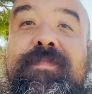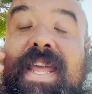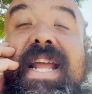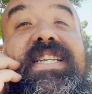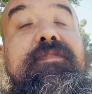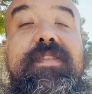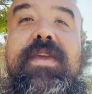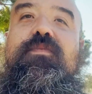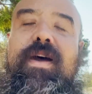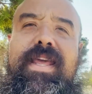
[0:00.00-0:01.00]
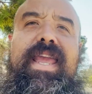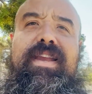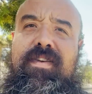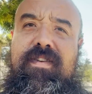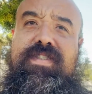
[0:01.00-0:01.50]
And I definitely want to
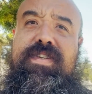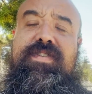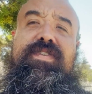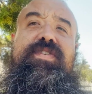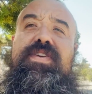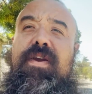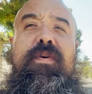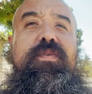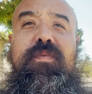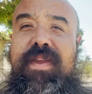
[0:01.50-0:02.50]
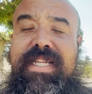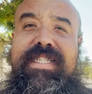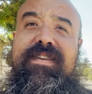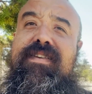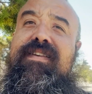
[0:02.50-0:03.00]
encourage you to do your own
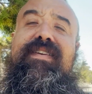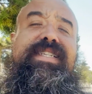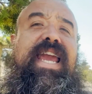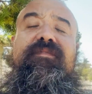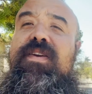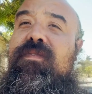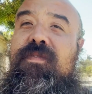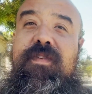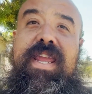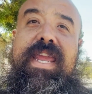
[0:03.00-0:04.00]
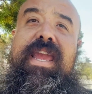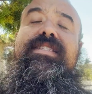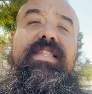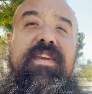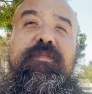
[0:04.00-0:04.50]
research, and feel free
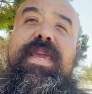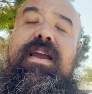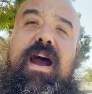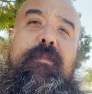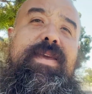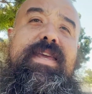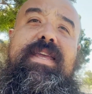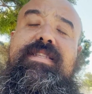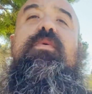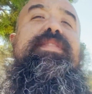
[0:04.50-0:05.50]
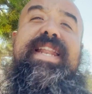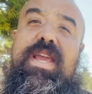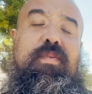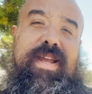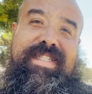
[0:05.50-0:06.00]
to leave me comments with any
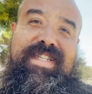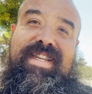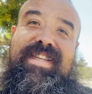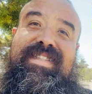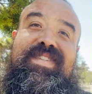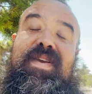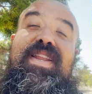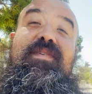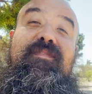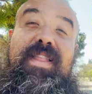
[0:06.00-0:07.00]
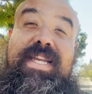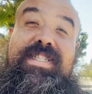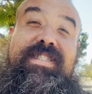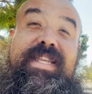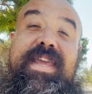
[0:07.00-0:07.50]
questions or any
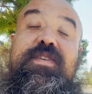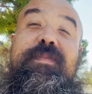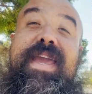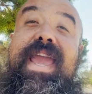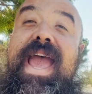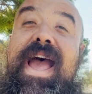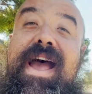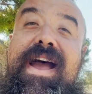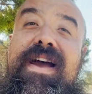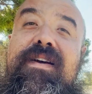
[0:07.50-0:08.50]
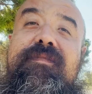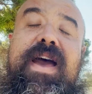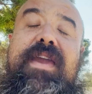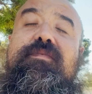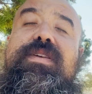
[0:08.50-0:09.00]
reflections that you might have.
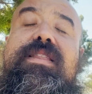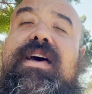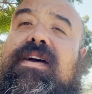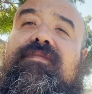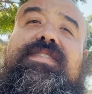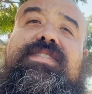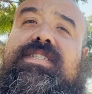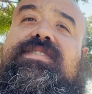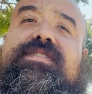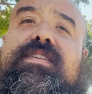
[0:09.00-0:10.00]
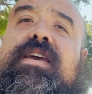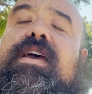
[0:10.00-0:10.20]
I would love to just